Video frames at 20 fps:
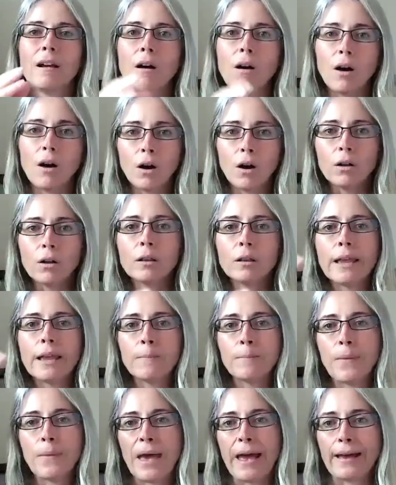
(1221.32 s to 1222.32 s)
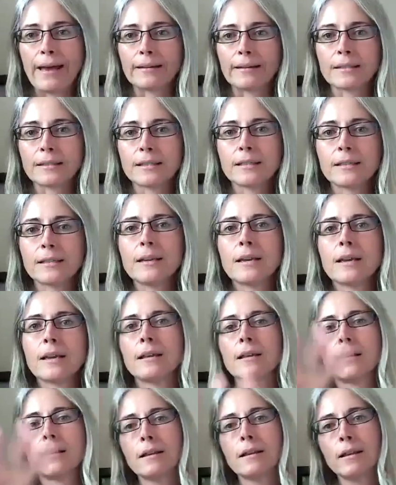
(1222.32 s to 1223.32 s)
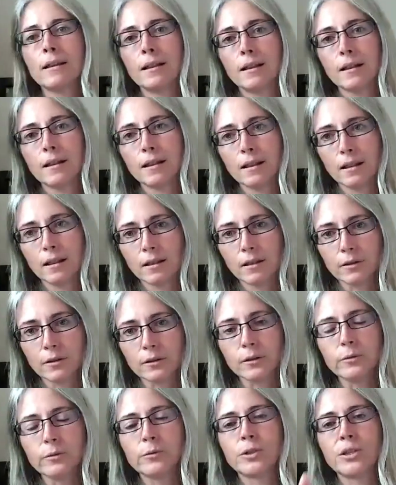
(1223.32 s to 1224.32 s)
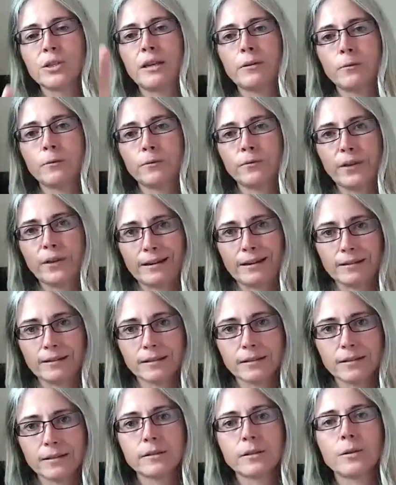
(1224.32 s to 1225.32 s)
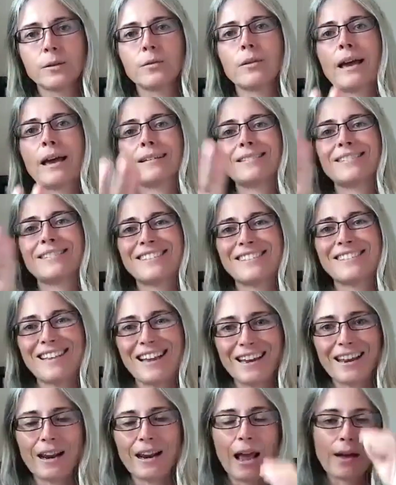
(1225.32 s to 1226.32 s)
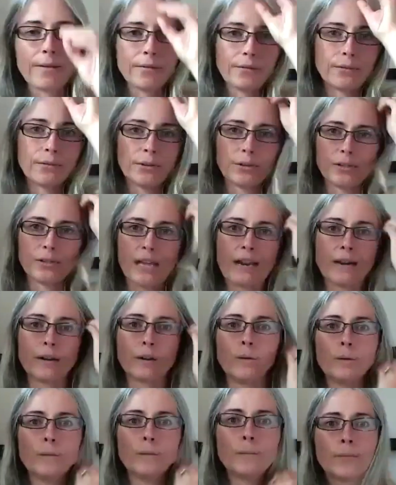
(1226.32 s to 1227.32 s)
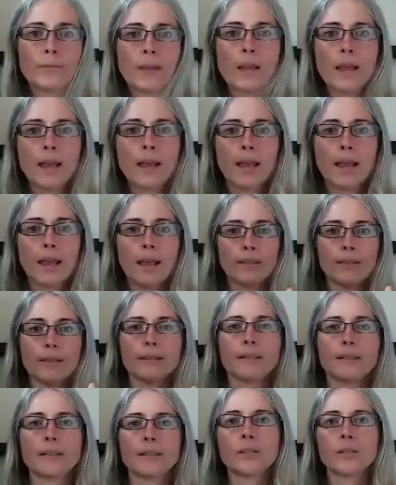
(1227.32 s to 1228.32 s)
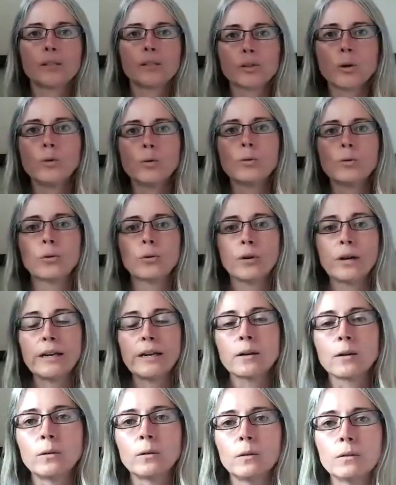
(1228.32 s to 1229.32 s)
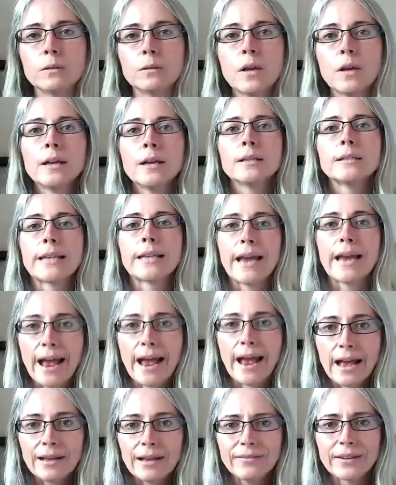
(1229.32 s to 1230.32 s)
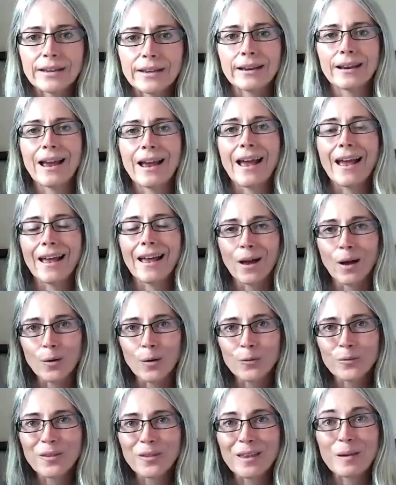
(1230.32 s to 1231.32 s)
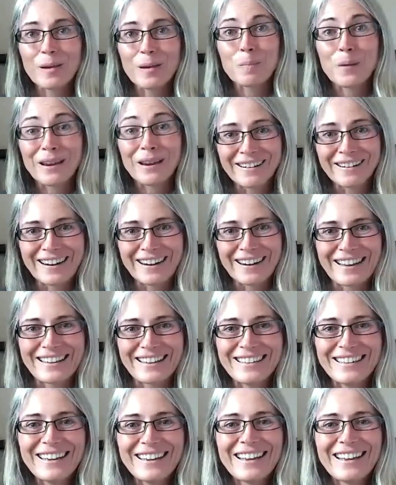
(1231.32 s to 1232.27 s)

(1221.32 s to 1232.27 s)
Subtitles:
all impact the luteal phase. So that second half of your cycle. And this is so critical to having a healthy period,